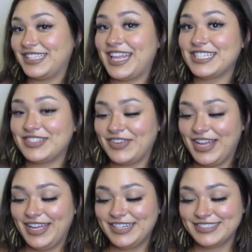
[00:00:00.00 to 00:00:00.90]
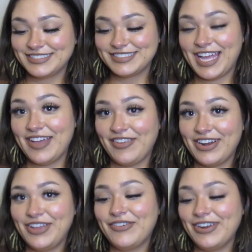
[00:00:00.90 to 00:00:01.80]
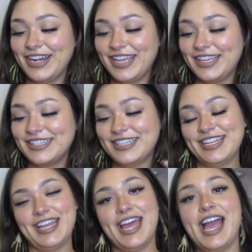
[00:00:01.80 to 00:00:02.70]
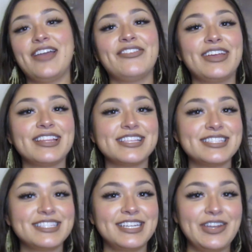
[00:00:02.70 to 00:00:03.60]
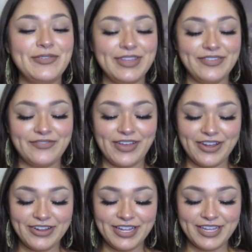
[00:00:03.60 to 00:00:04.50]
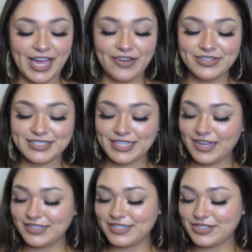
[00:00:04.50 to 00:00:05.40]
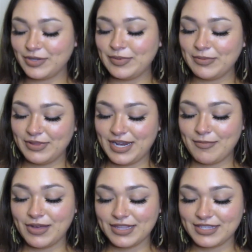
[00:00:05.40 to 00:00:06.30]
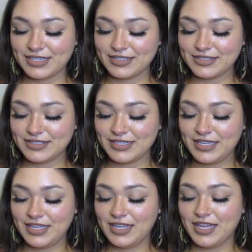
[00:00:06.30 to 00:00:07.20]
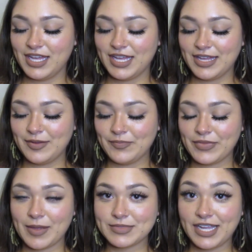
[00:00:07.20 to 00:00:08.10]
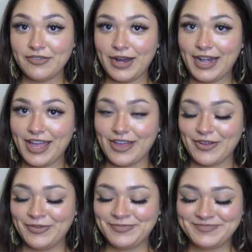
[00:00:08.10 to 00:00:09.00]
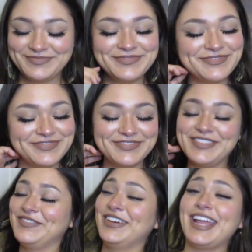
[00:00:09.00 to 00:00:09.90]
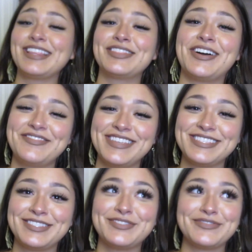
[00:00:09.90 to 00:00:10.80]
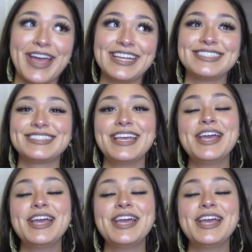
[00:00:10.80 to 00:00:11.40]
This one, I've already worn it. I feel like this is gonna be very, I was scared to show people that I bought this. I'm scared right now, but I love this dress.